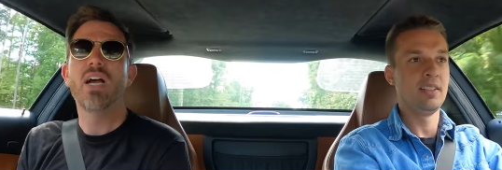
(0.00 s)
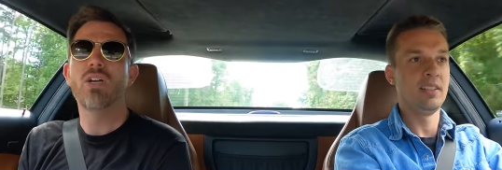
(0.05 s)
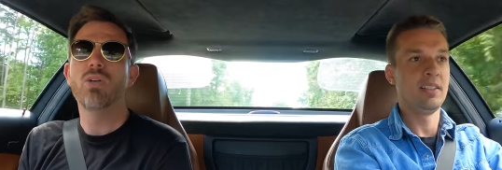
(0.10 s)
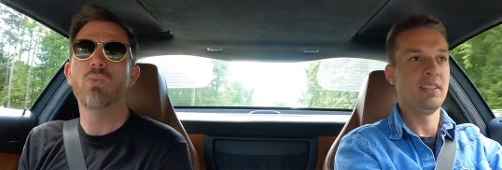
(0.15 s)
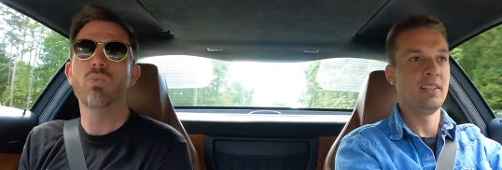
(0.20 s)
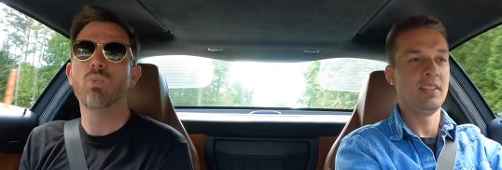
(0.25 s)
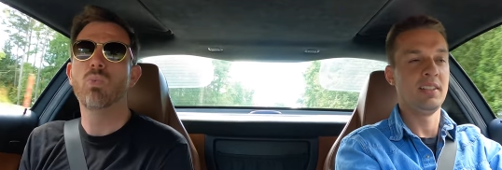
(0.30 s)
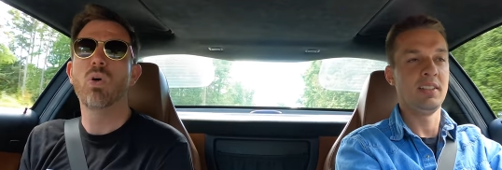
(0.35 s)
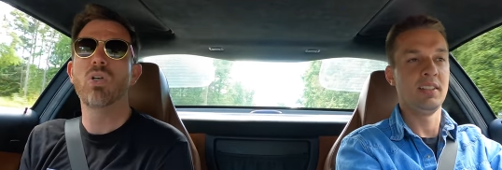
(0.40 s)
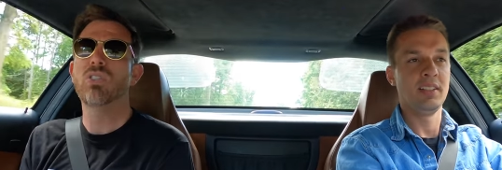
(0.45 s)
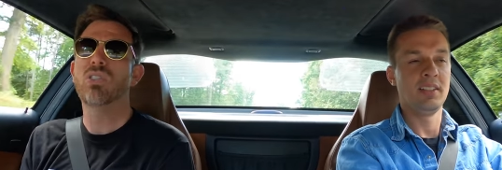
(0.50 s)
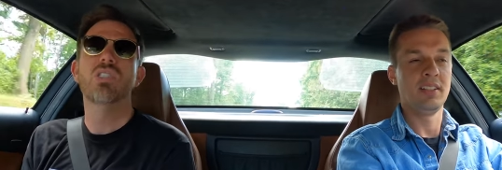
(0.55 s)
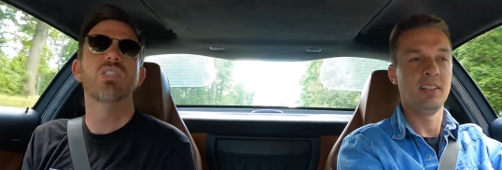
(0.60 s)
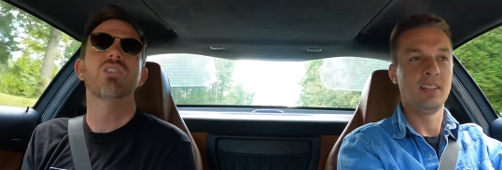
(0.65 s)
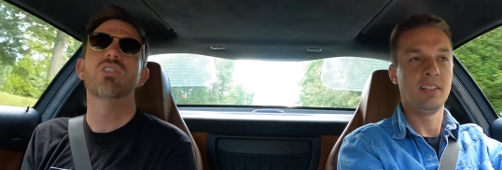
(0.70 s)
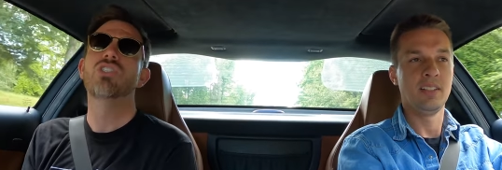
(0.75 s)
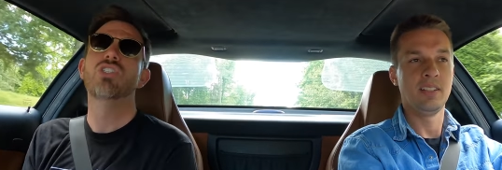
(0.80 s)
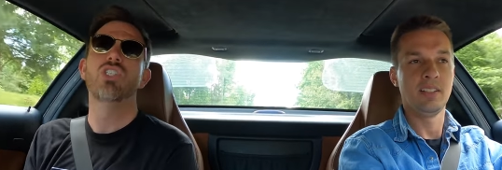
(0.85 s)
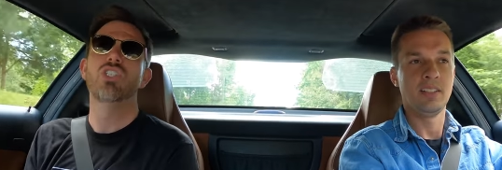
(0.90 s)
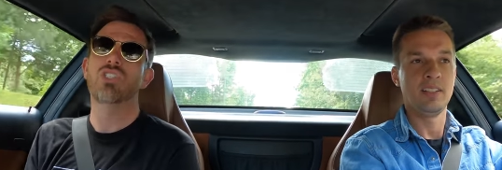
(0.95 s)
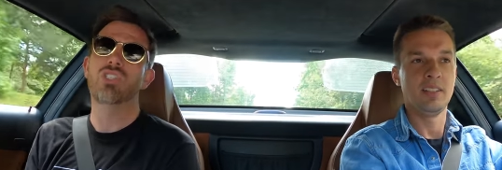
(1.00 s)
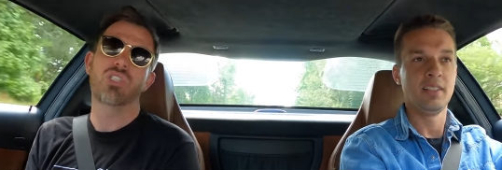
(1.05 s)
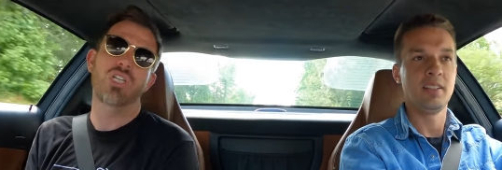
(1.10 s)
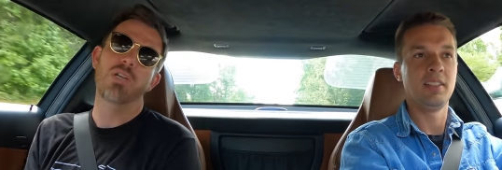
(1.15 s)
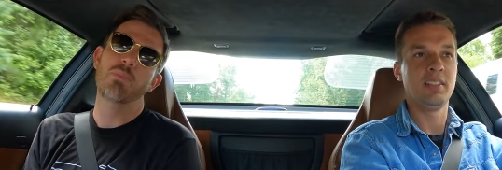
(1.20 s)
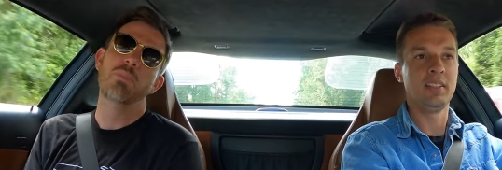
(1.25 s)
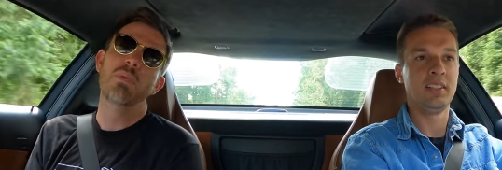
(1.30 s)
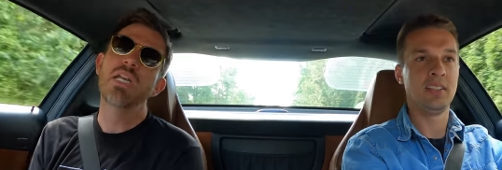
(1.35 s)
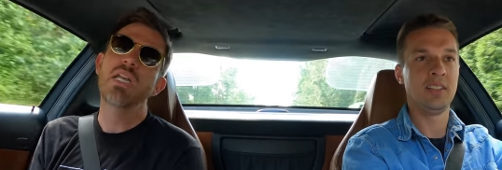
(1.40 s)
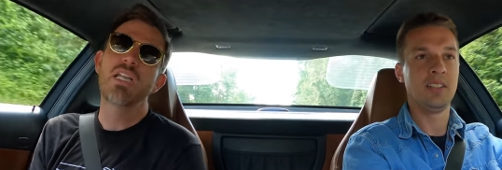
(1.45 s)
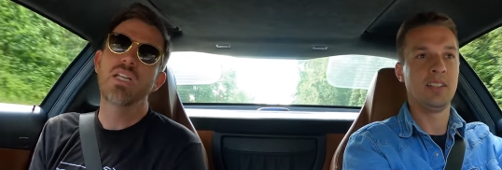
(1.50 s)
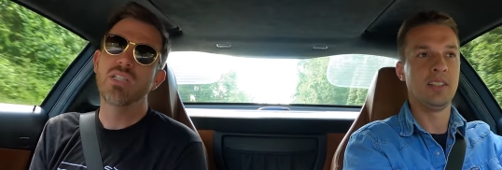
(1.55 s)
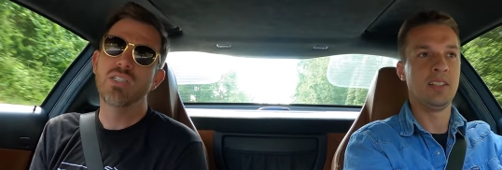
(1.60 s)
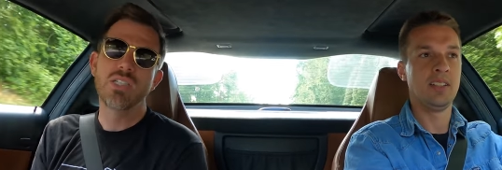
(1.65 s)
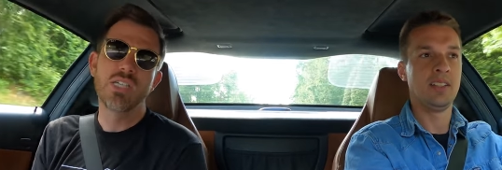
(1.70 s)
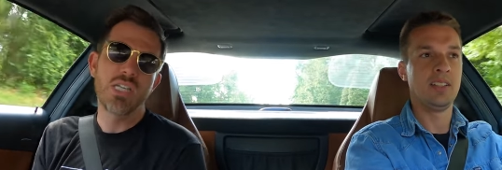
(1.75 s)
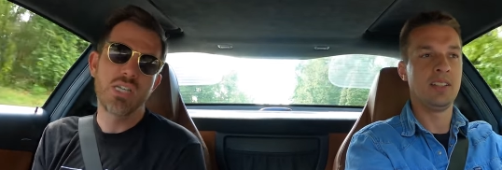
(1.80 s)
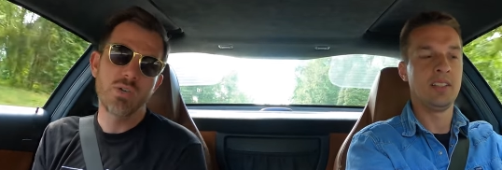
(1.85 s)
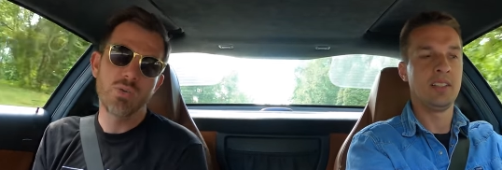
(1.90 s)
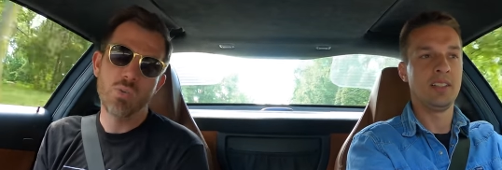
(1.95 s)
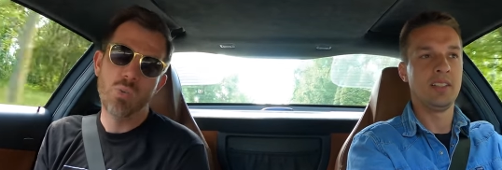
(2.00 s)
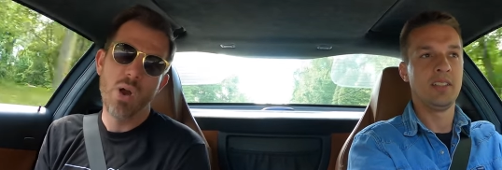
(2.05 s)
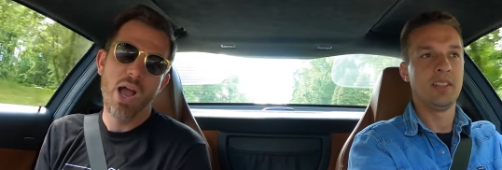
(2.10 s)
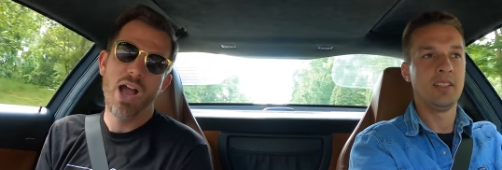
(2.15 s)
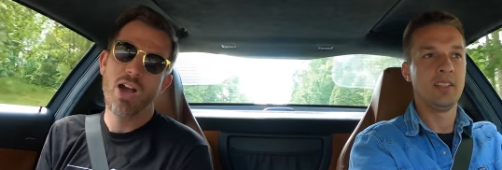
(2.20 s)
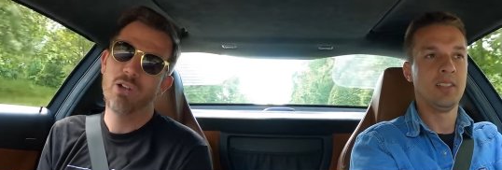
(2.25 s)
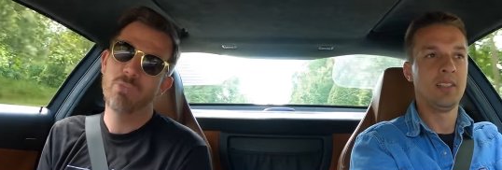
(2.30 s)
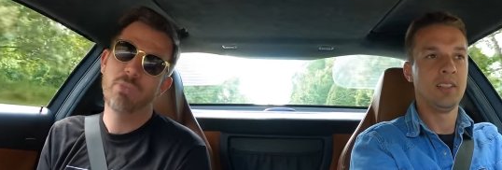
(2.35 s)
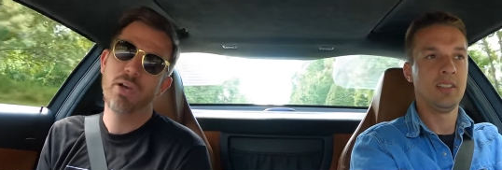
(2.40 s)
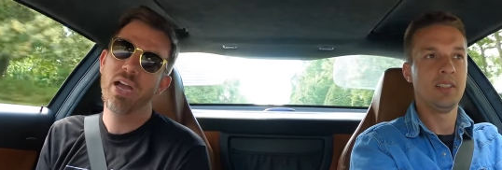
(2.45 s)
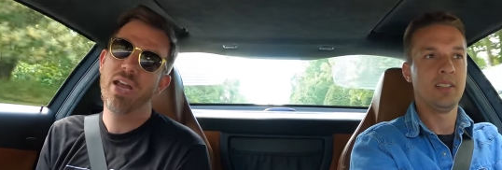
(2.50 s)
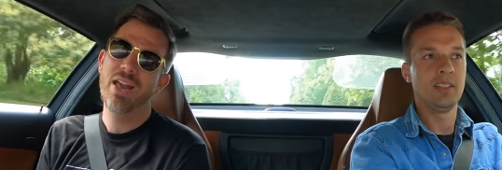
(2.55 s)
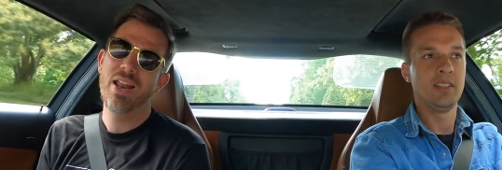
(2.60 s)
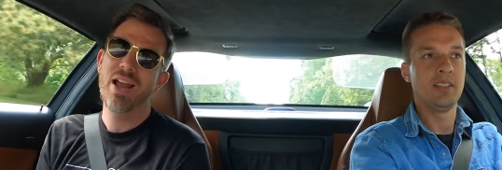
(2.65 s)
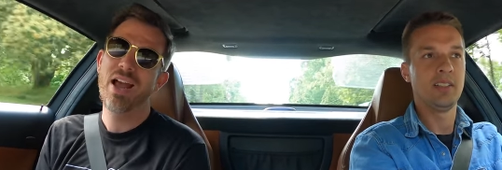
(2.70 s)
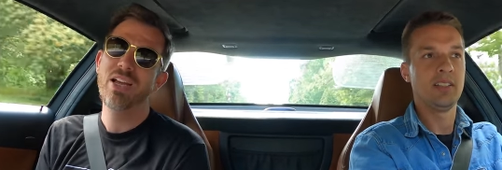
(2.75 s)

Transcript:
Speaker 1: I wasn't just immediately wowed by it.